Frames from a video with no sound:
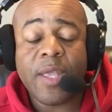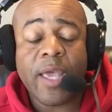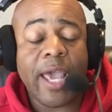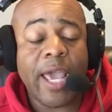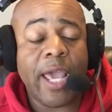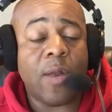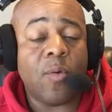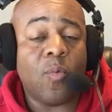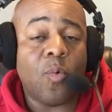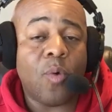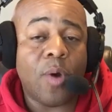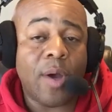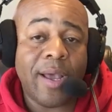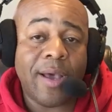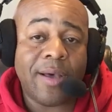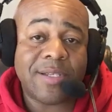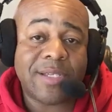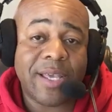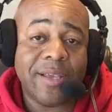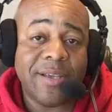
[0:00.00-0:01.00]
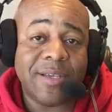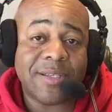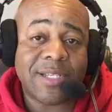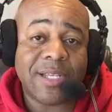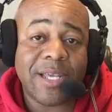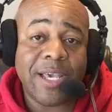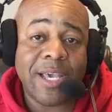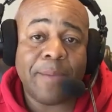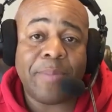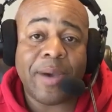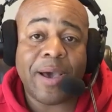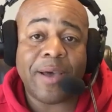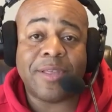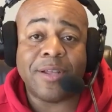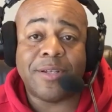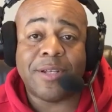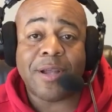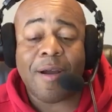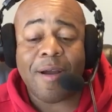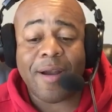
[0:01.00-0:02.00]
And what else can you say about the
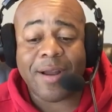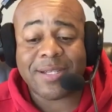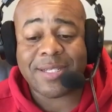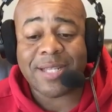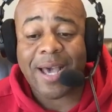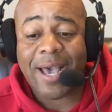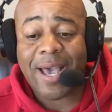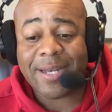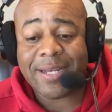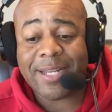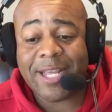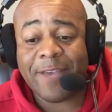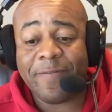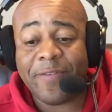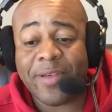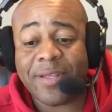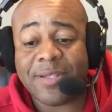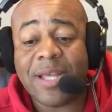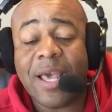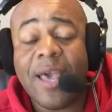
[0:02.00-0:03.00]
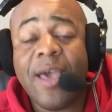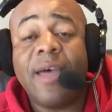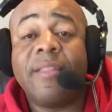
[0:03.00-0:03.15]
dark side defense?